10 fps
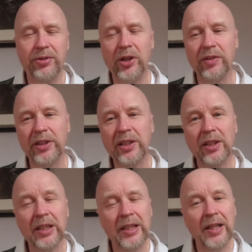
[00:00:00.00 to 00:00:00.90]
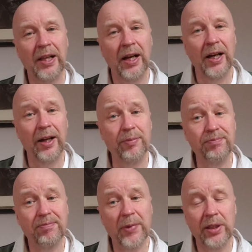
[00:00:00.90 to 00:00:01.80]
driving.
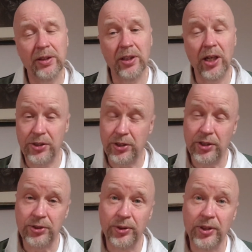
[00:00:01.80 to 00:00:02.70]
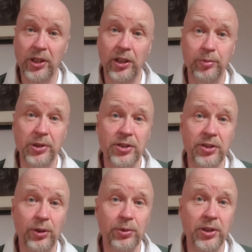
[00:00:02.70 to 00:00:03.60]
The last I saw, the car had been
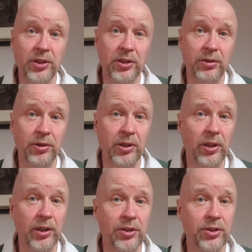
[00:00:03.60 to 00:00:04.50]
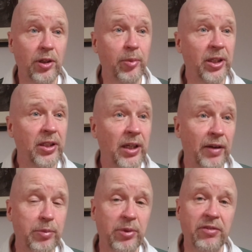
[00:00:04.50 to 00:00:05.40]
sold to a guy in Germany,
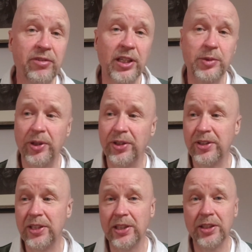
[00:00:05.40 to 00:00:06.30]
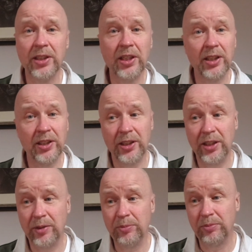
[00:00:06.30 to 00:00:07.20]
having been fixed by the dealer.
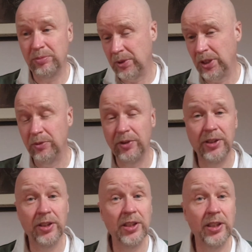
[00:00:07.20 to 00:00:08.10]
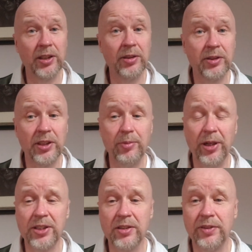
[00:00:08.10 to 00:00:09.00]
Hopefully the dealer did
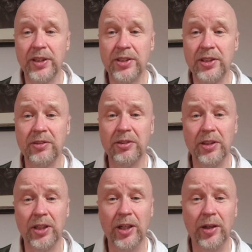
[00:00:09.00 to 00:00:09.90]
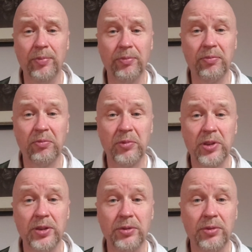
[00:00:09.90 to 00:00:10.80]
manage to fix it
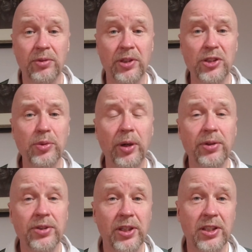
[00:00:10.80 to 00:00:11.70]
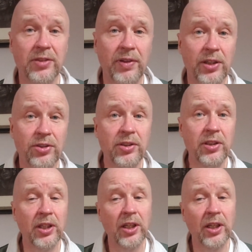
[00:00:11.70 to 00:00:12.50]
to the new owner's satisfaction,